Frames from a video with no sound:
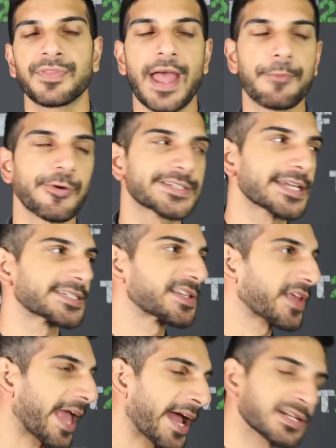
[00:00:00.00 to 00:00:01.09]
But that brings us to
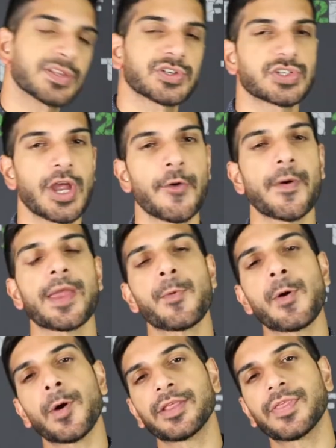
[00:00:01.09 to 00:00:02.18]
the end of the show, and
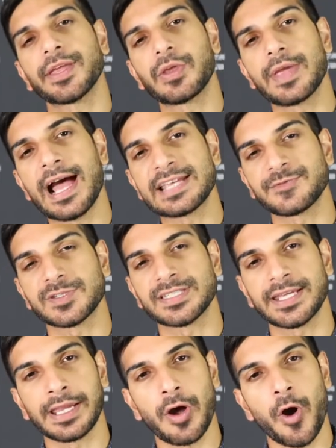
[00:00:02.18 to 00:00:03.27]
we want to thank you guys for
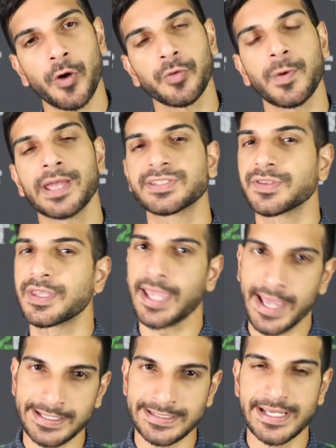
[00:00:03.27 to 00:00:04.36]
sticking all the way to the
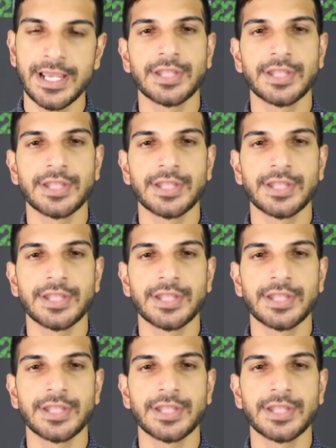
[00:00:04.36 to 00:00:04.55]
end.